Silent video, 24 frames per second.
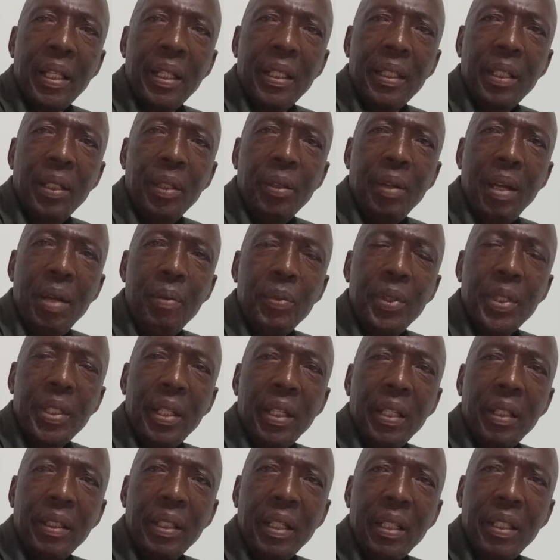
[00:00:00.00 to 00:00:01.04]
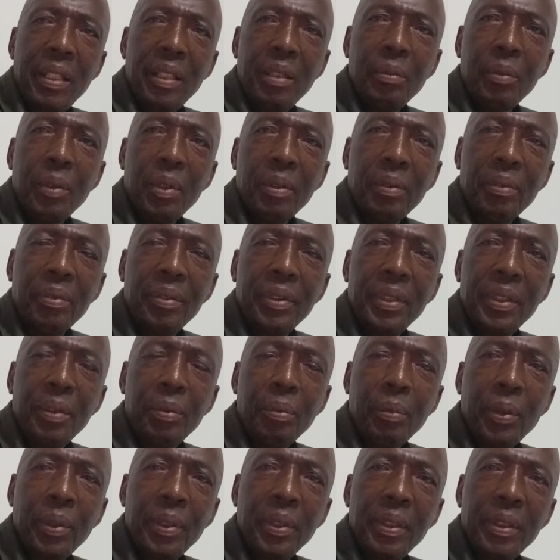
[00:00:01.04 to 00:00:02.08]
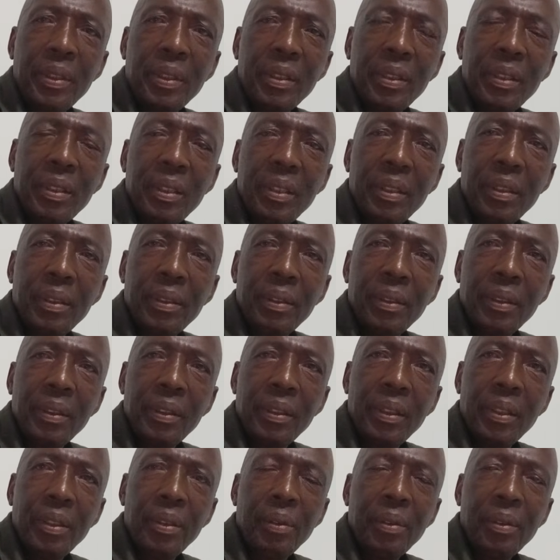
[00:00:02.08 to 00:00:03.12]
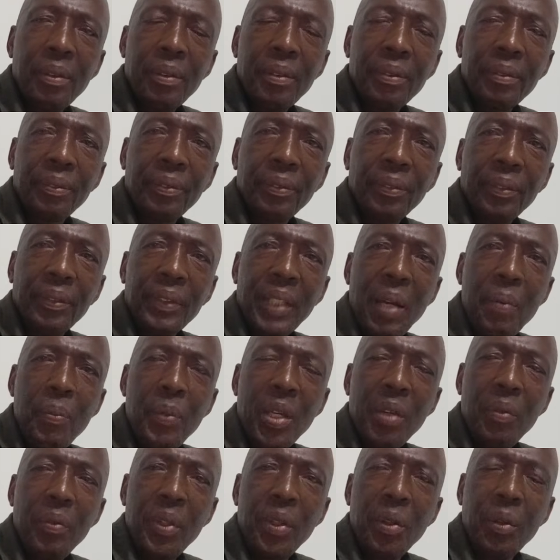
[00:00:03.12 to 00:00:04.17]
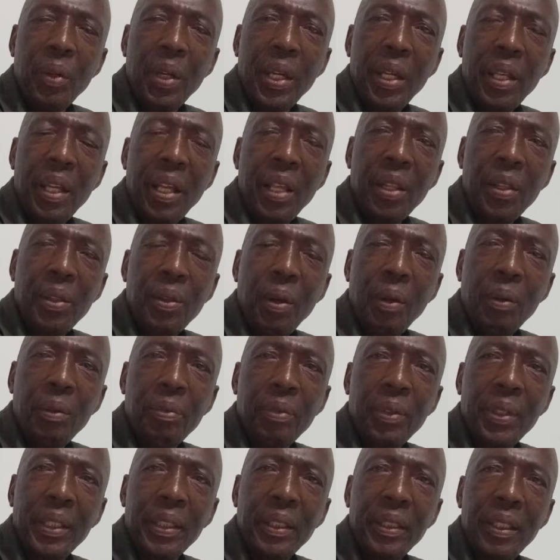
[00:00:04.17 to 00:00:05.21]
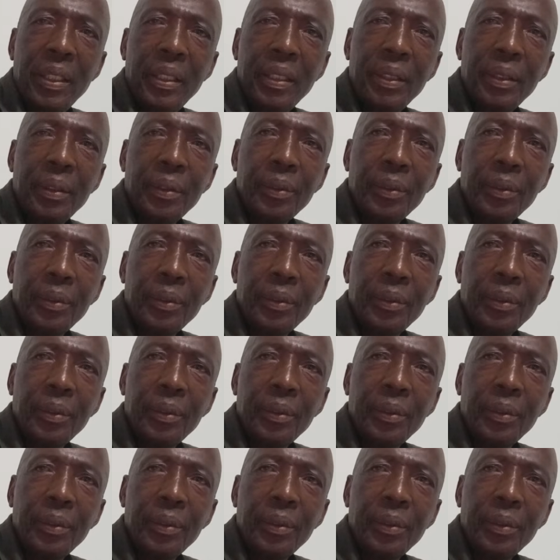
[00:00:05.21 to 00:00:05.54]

This is why I'm saying the theme of this morning's, I'm giving you a thought for the day.